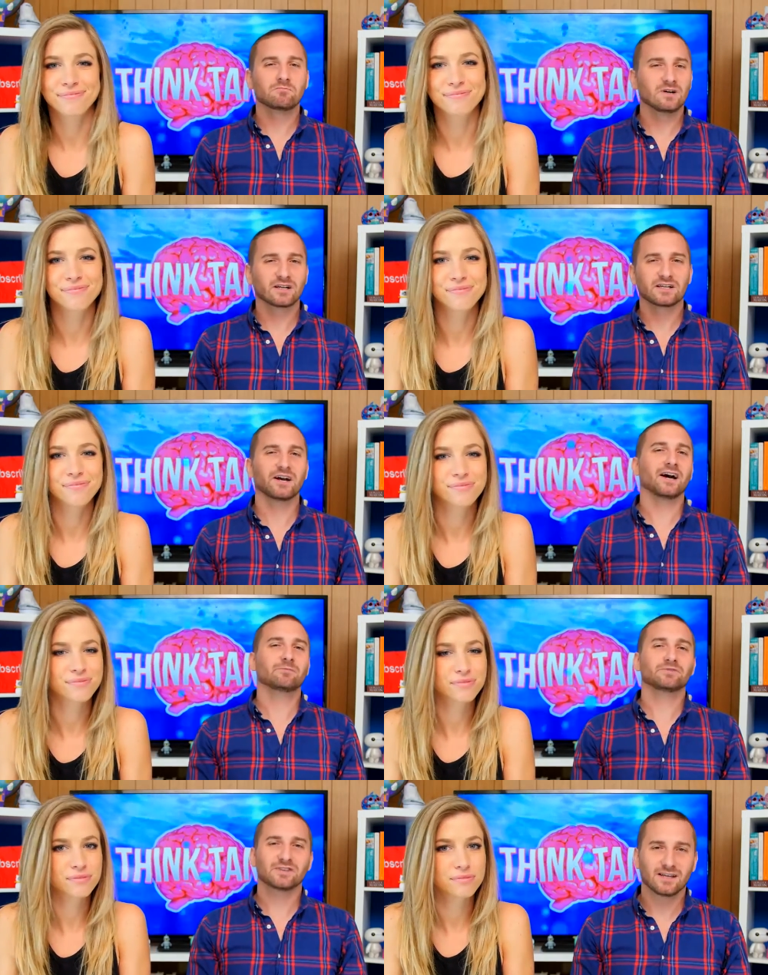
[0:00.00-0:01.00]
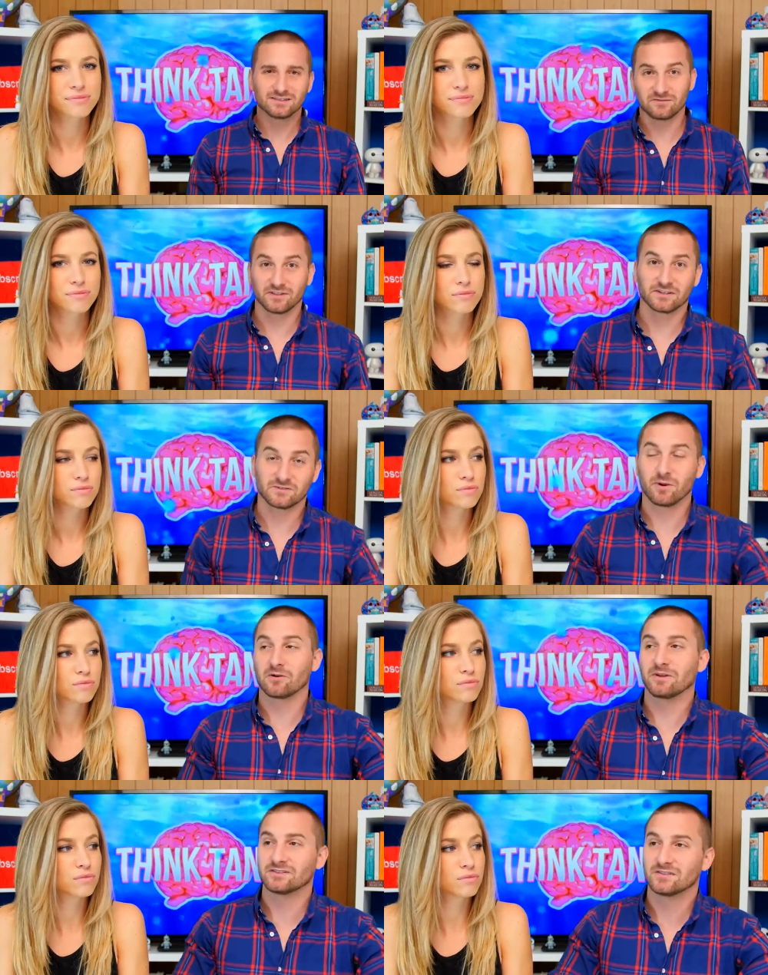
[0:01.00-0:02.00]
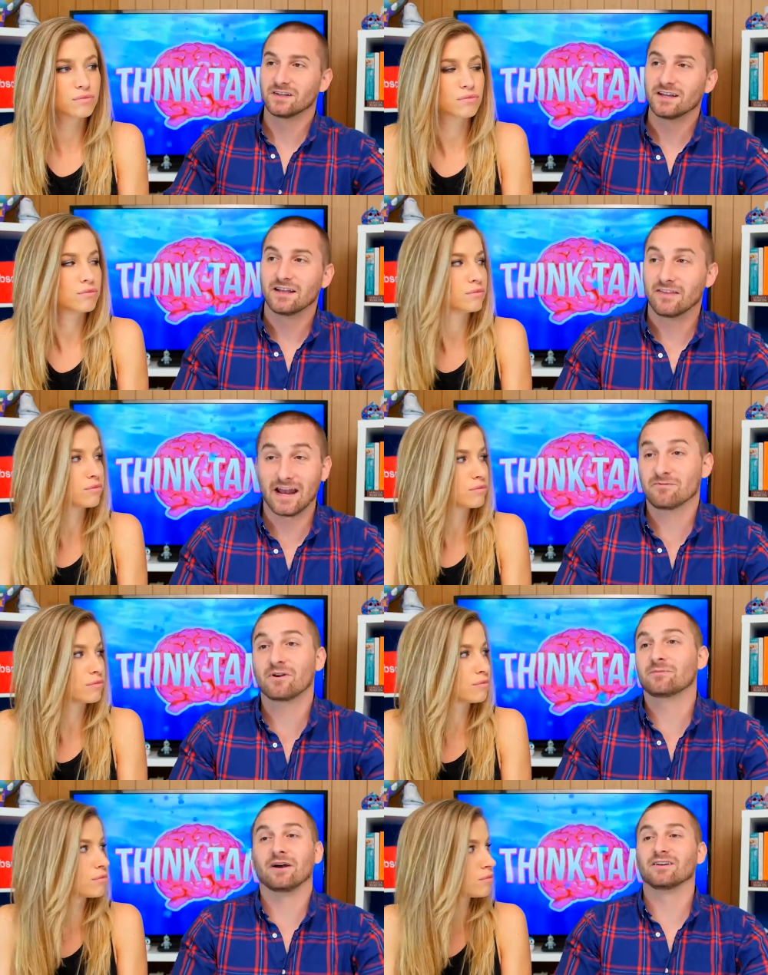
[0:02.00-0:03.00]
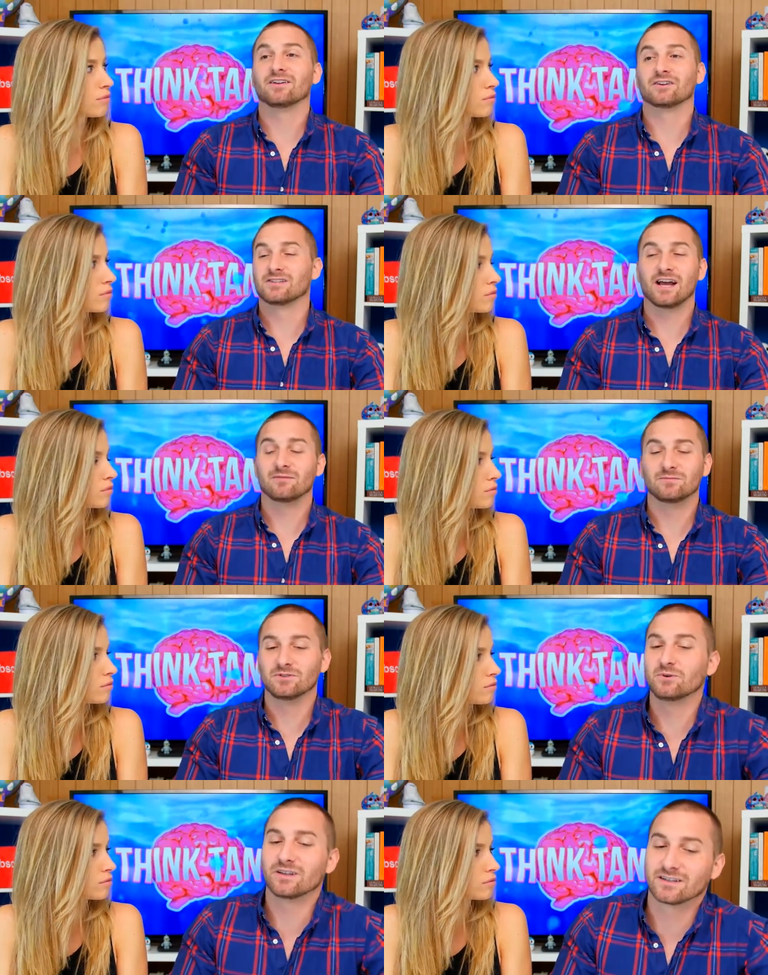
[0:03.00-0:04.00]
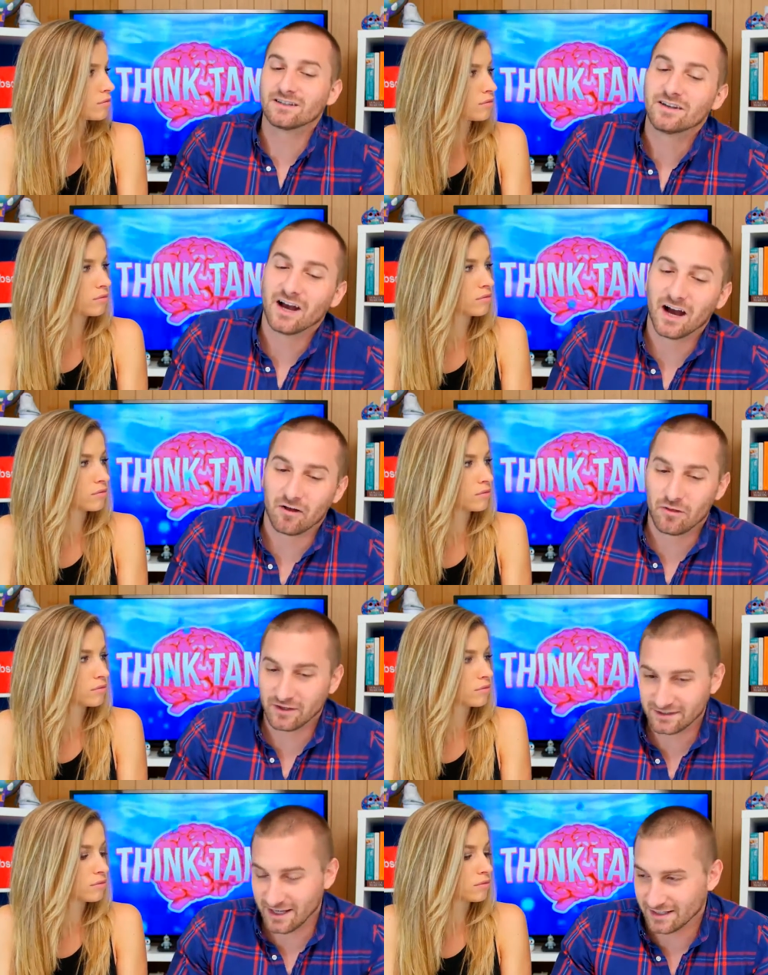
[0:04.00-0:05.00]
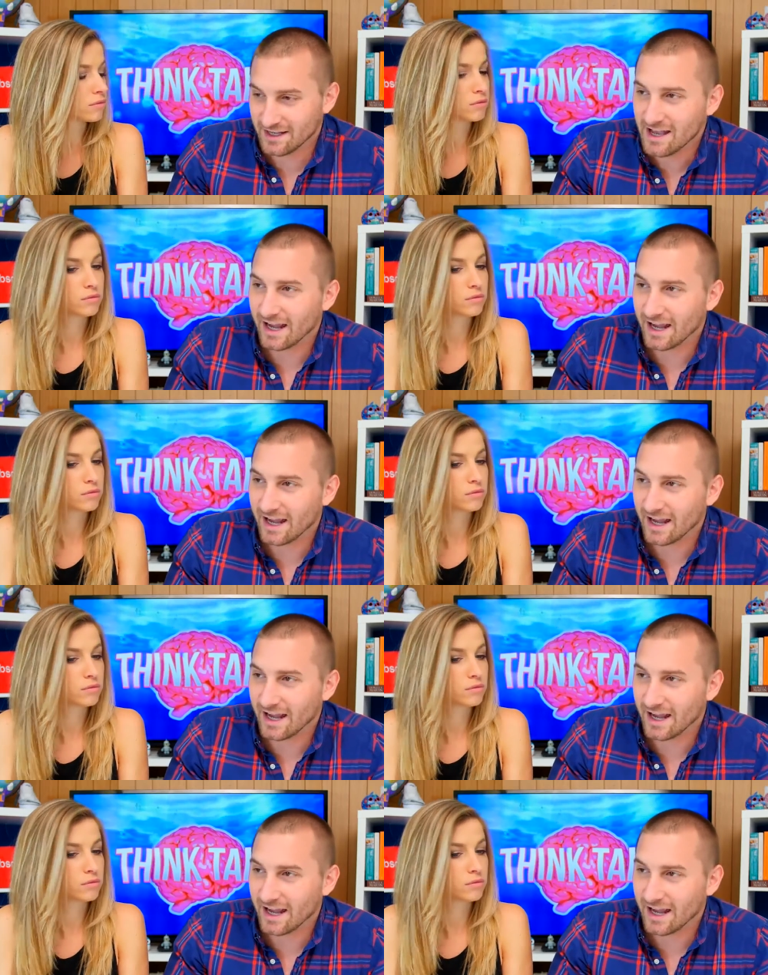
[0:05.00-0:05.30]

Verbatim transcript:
Speaker 1: macabre scientific experiments mm. that I've read about in our time doing uh, Think Tank.